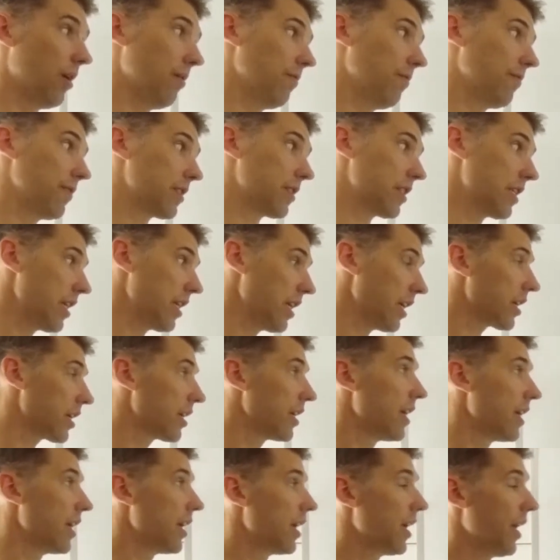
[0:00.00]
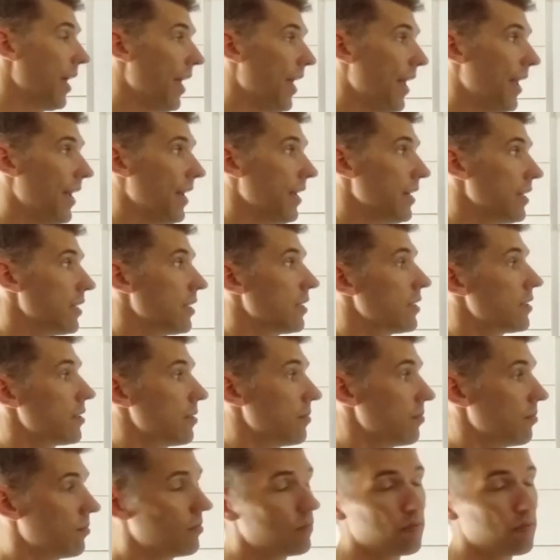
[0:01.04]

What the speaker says: fatigue, and